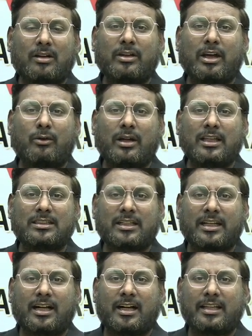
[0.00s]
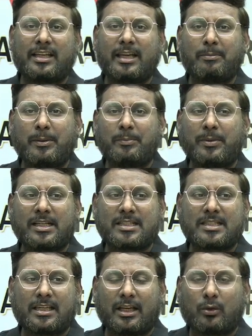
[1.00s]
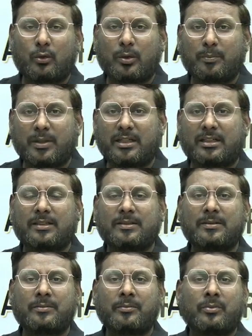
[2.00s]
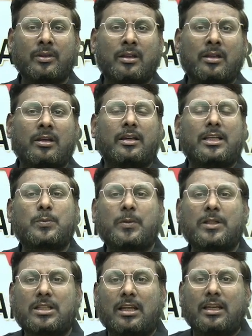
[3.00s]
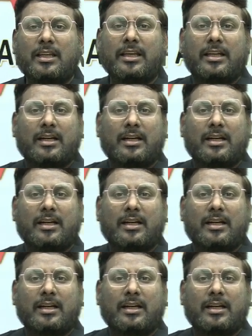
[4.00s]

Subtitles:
we have released regarding APPSC recruitment, especially